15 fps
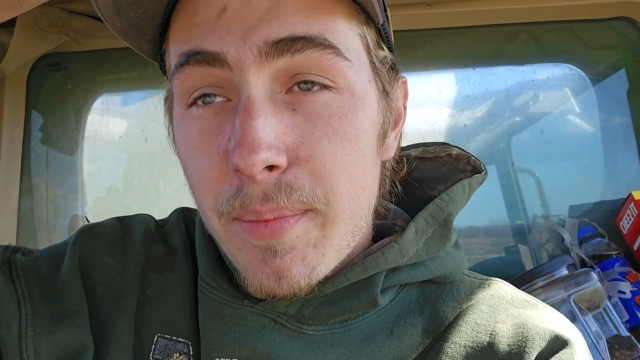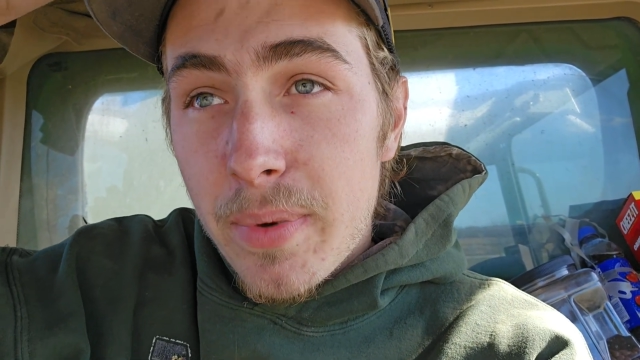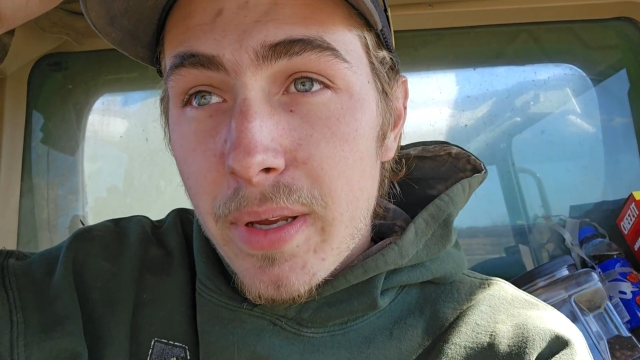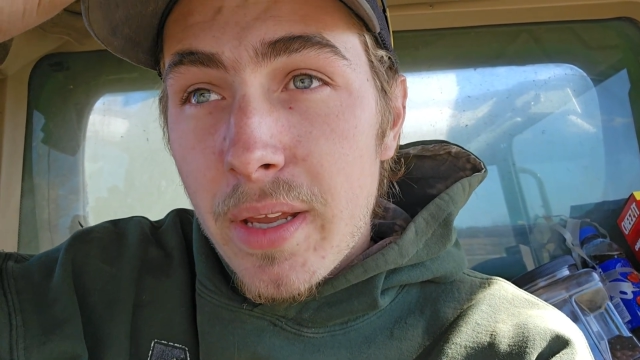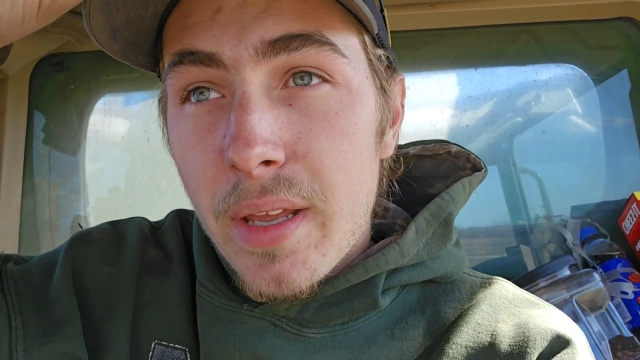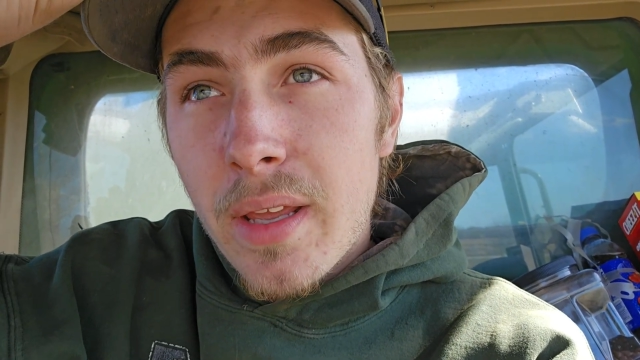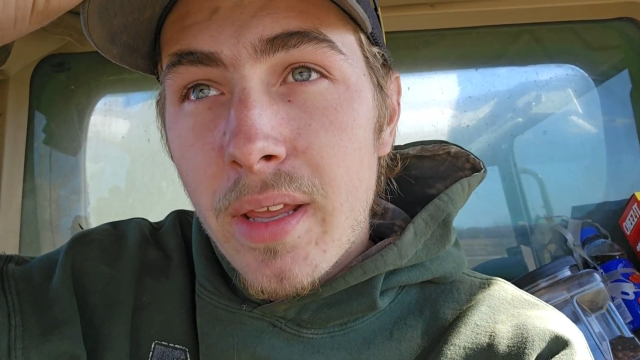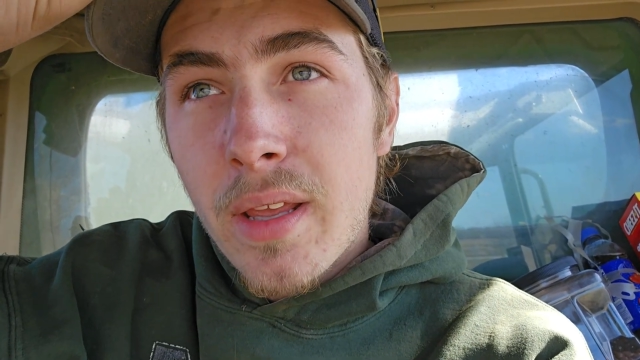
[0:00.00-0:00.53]

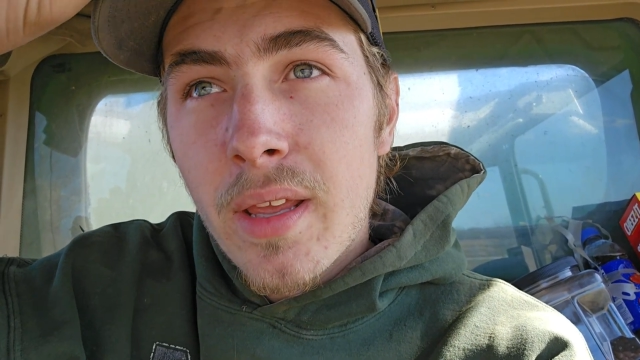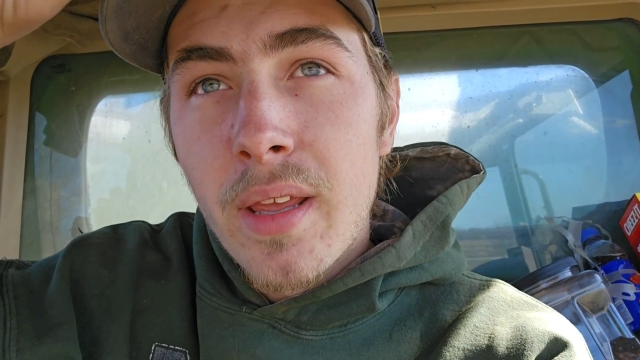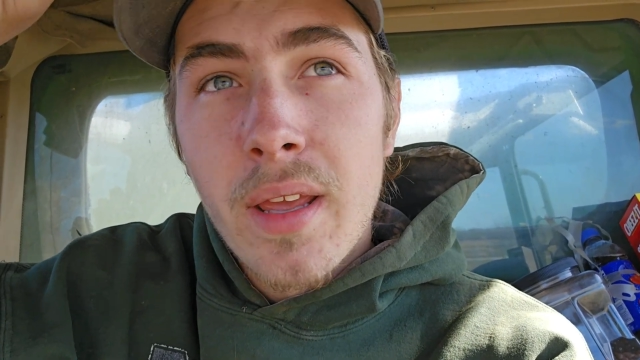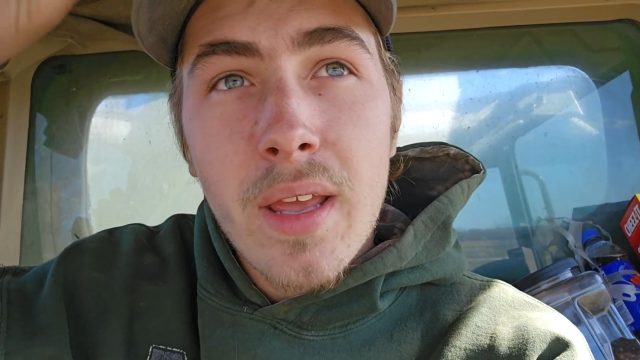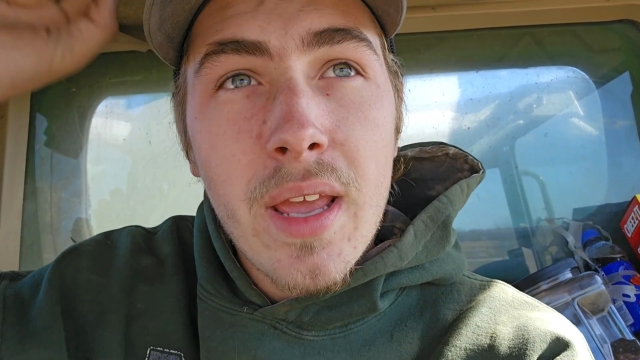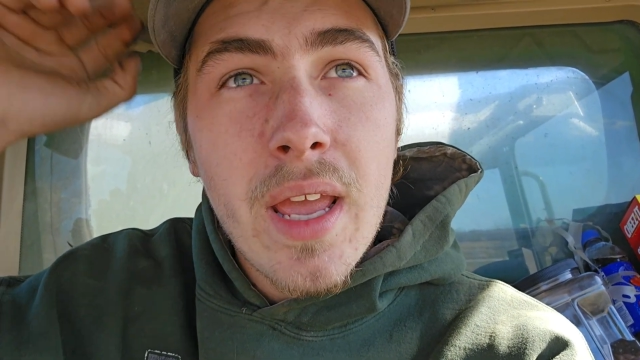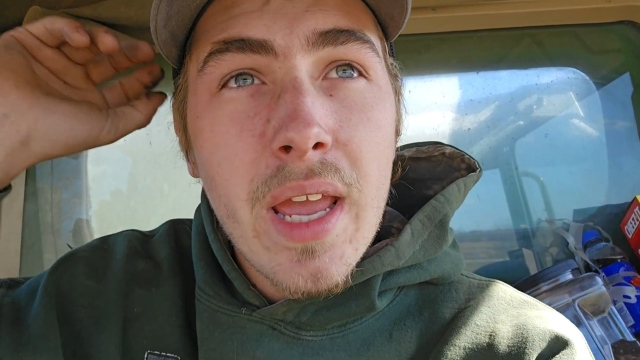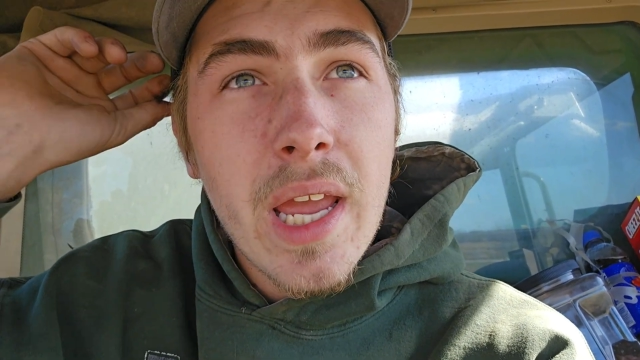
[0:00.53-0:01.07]
but
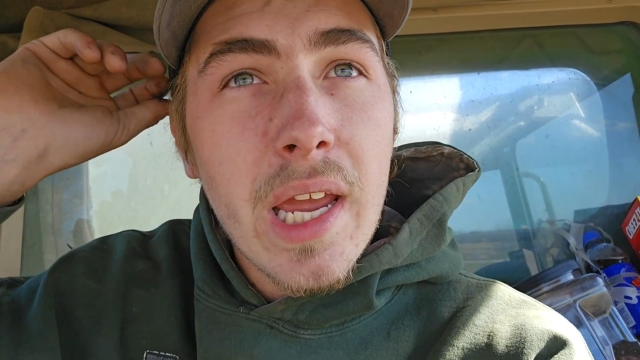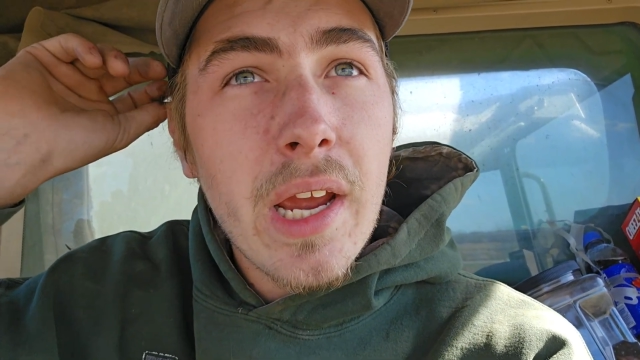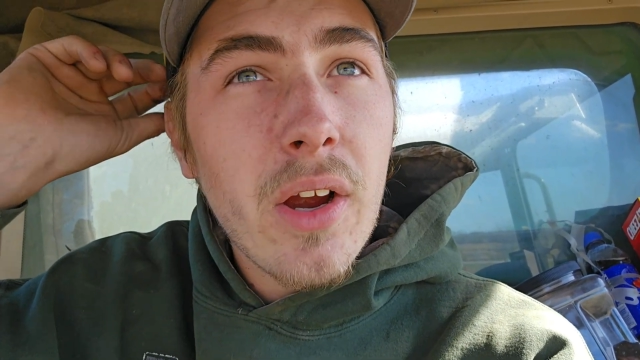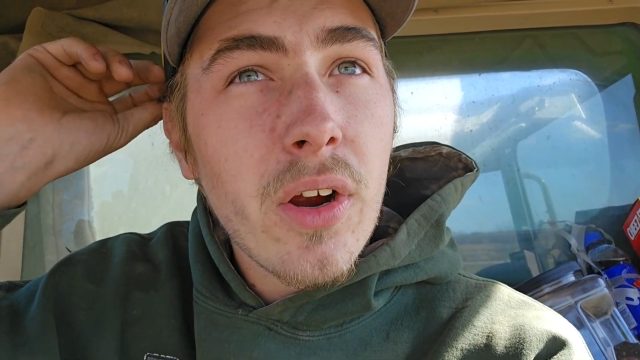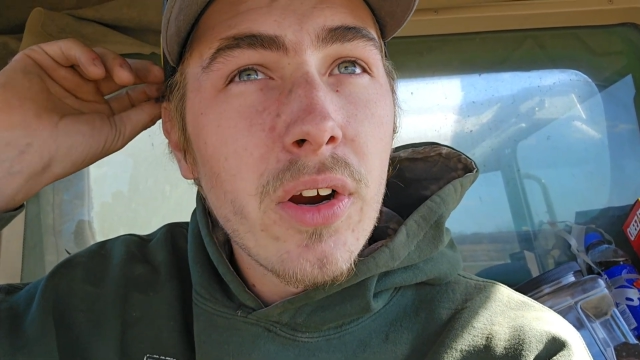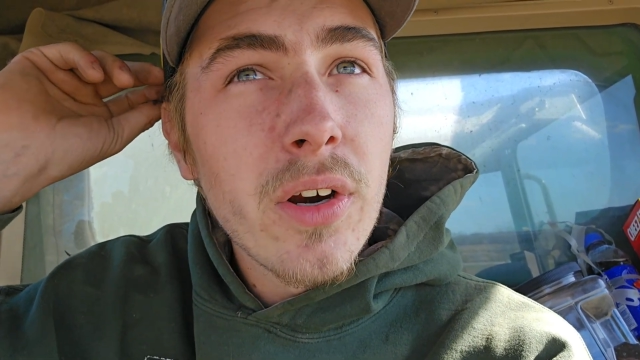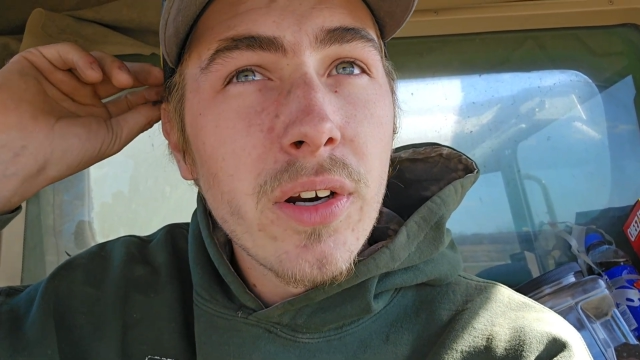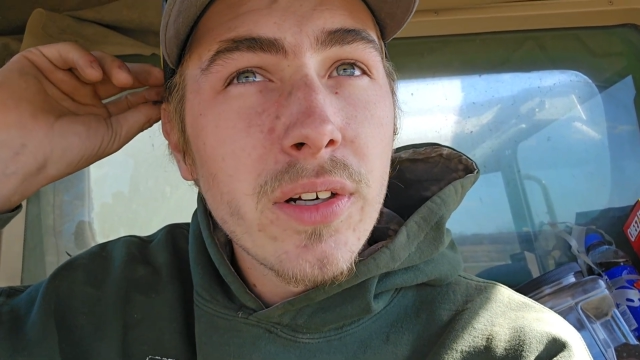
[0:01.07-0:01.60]
it
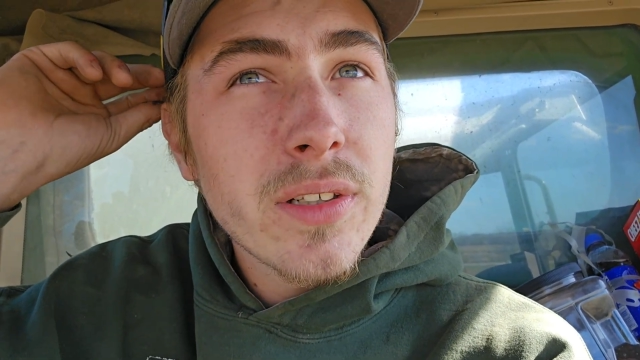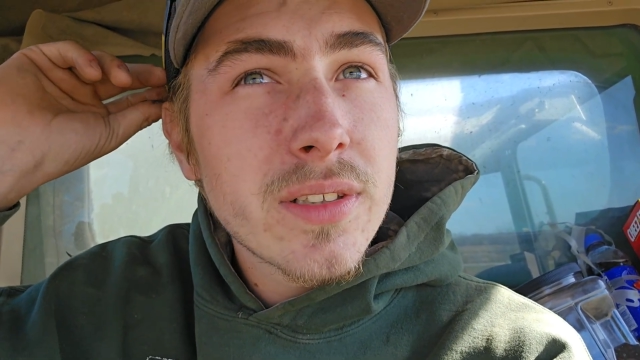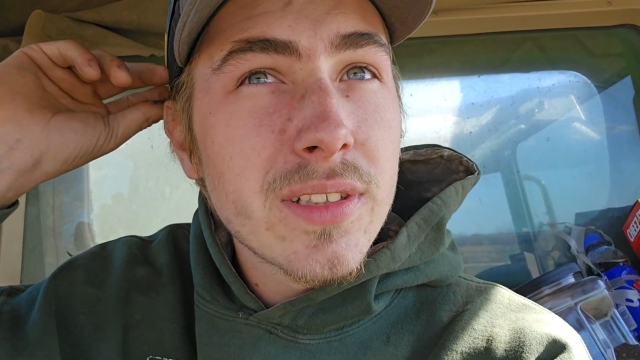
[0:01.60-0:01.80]
hurts